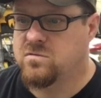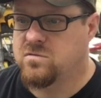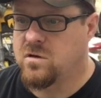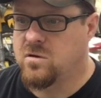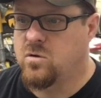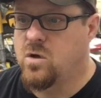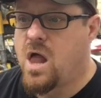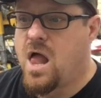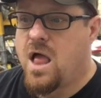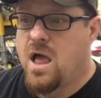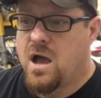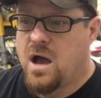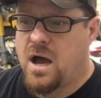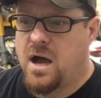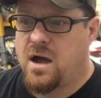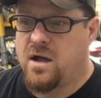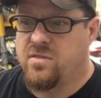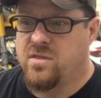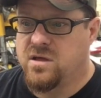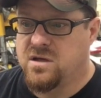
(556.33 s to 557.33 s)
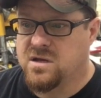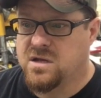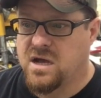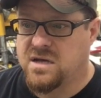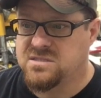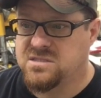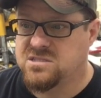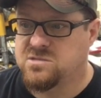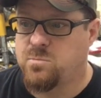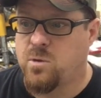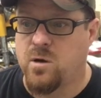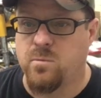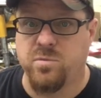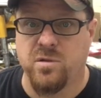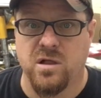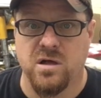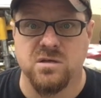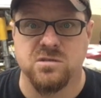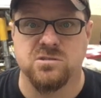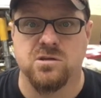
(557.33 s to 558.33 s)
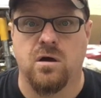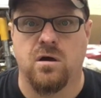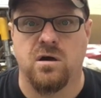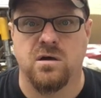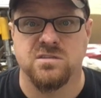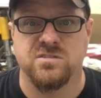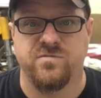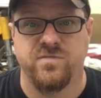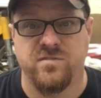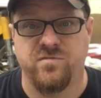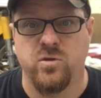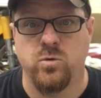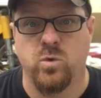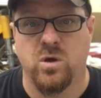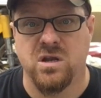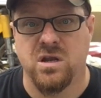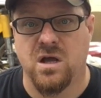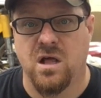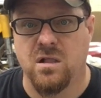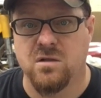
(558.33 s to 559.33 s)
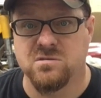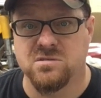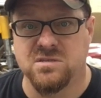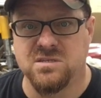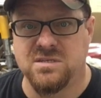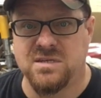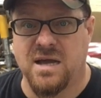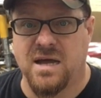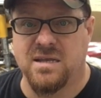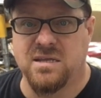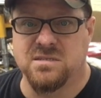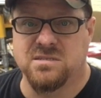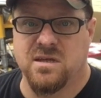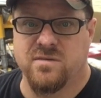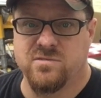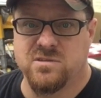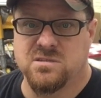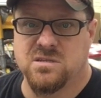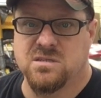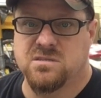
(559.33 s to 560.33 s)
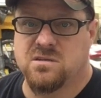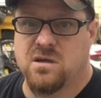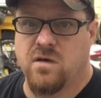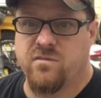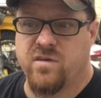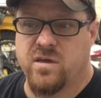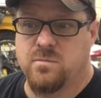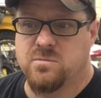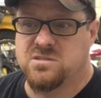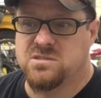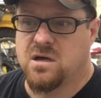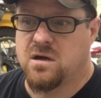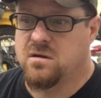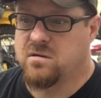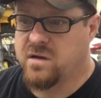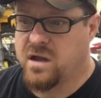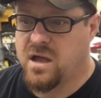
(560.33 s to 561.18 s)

So the Casa smart plugs cost $51.97 off Amazon.